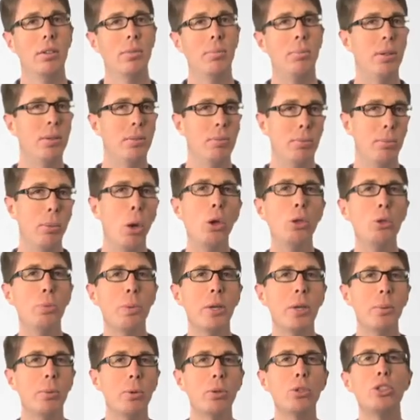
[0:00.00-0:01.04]
But most
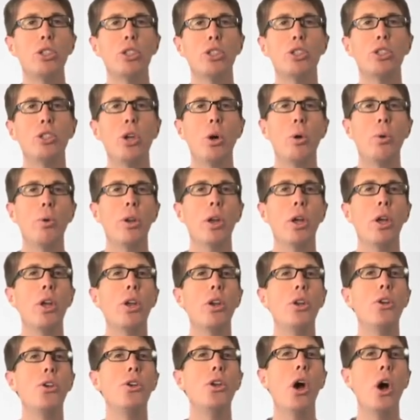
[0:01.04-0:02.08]
people just don't
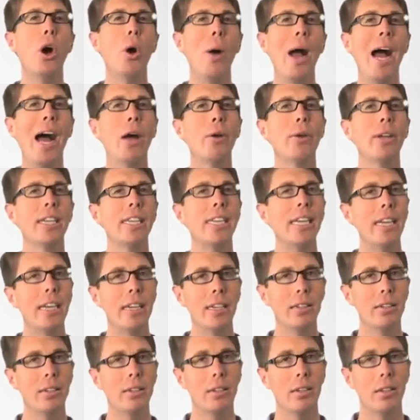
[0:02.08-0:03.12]
know how to get
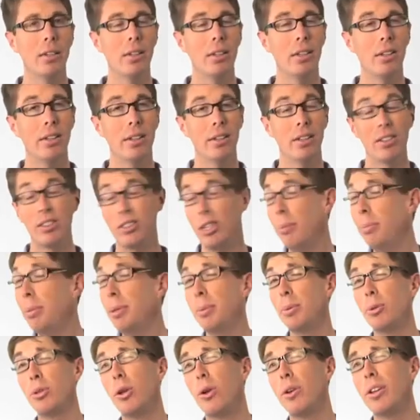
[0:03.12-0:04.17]
it. Some
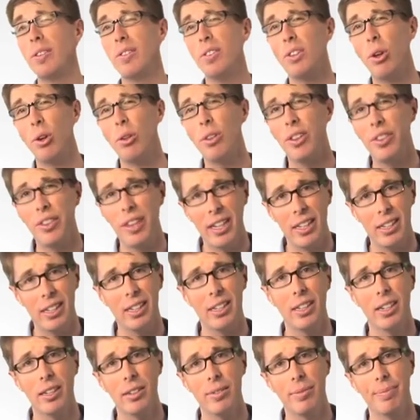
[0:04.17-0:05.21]
people don't even know that they
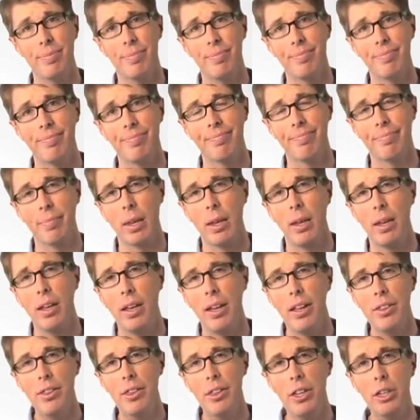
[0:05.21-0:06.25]
need it.
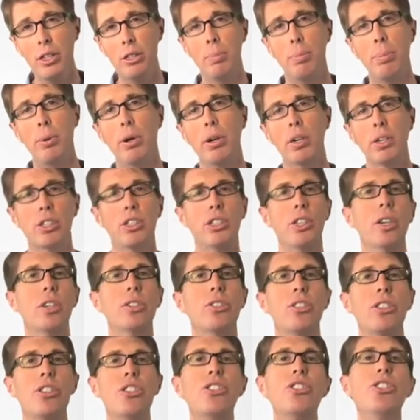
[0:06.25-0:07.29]
This book
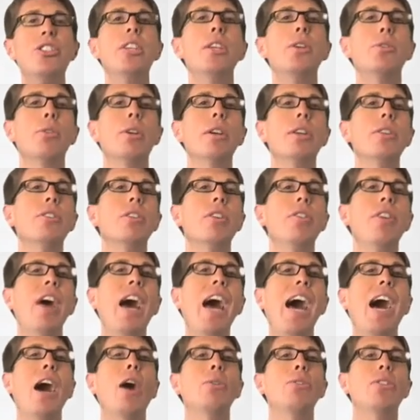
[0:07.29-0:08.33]
shares the secrets of
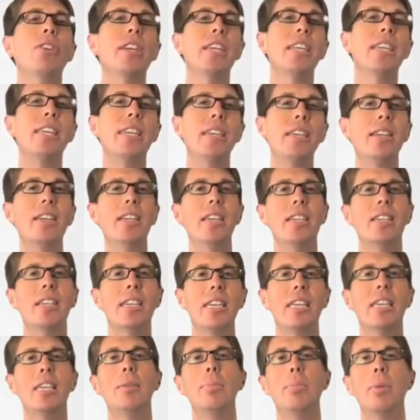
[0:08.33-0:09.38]
how to get and
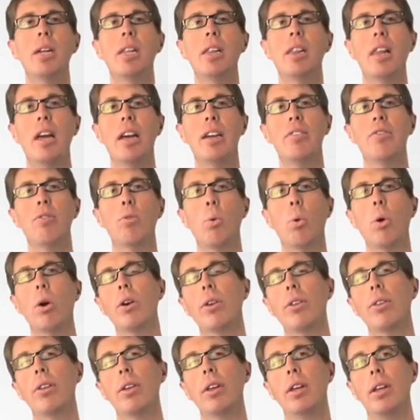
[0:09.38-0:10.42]
keep life
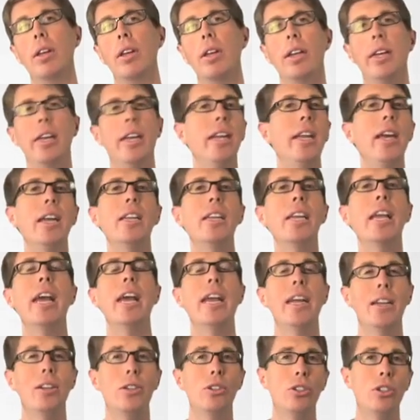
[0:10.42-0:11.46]
worth at any
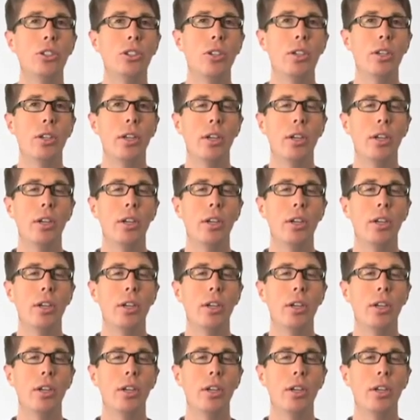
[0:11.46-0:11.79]
age.